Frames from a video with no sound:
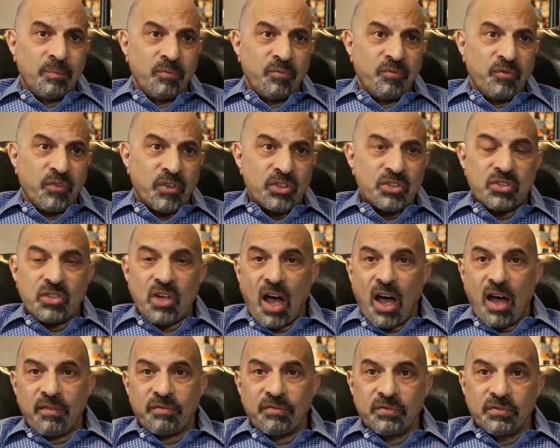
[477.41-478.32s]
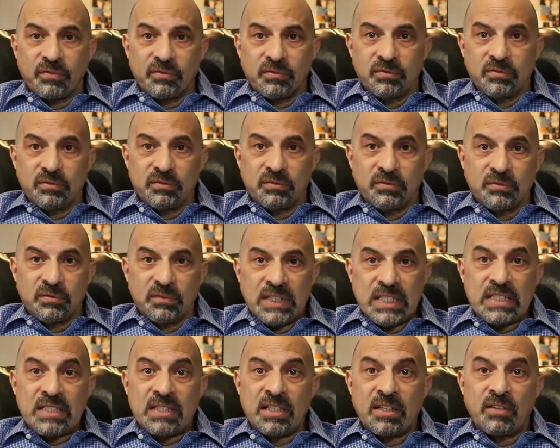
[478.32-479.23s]
First off,
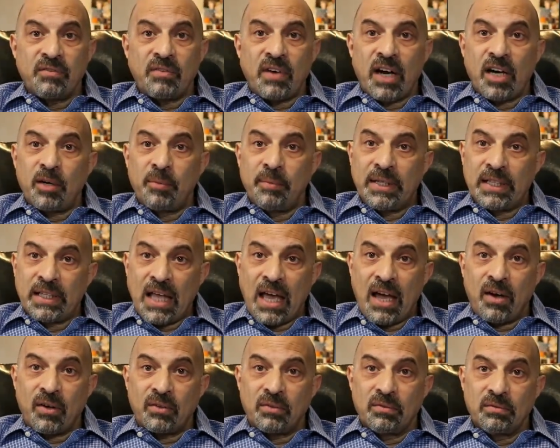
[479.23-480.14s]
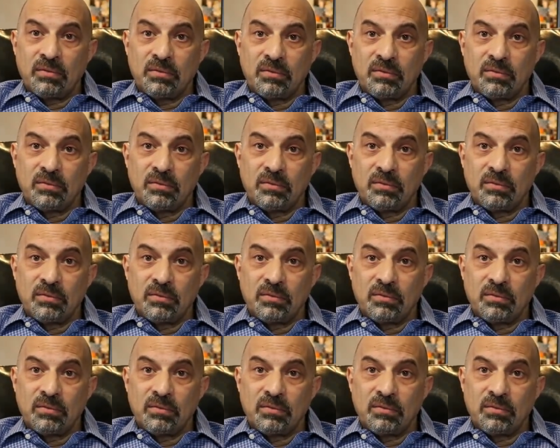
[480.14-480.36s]
is the environment loud?